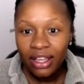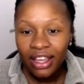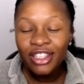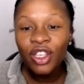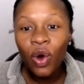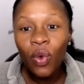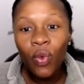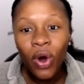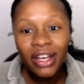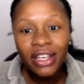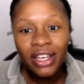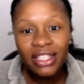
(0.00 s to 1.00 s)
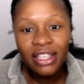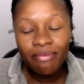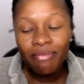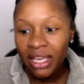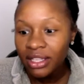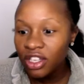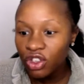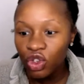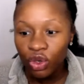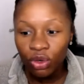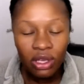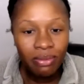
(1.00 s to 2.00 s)
And so what does it mean to
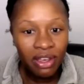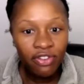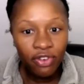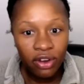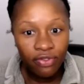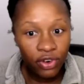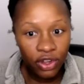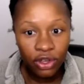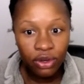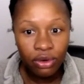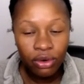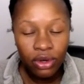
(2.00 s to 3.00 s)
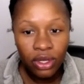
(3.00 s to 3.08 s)
truly be free for you?